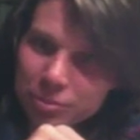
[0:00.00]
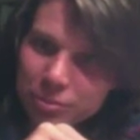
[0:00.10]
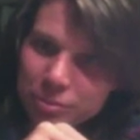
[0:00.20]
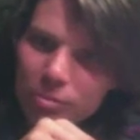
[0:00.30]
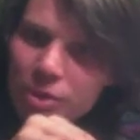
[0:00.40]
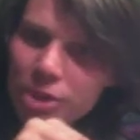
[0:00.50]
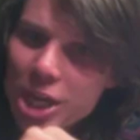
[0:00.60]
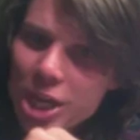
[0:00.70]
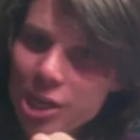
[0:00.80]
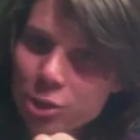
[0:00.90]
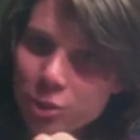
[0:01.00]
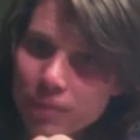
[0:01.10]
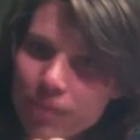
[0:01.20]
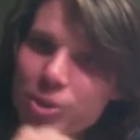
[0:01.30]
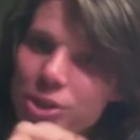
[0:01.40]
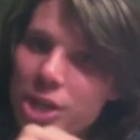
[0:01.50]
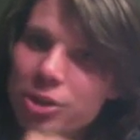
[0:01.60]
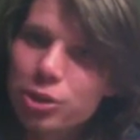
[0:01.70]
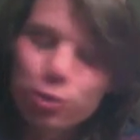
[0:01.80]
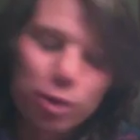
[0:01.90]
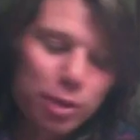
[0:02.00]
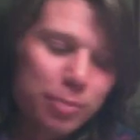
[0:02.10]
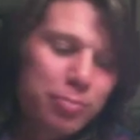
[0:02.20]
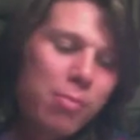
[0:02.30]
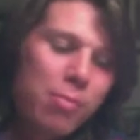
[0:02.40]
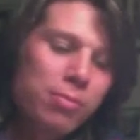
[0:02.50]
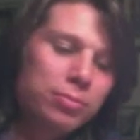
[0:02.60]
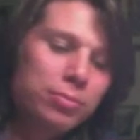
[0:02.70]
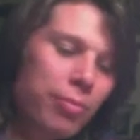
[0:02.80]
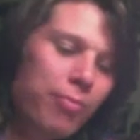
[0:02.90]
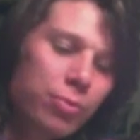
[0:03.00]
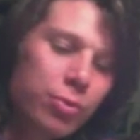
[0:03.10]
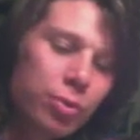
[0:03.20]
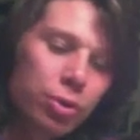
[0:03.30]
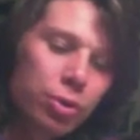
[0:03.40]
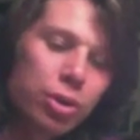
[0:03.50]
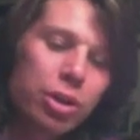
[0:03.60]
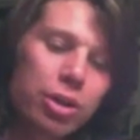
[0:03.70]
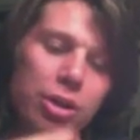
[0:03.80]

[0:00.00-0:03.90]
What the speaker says: 8th one, the 9th one, or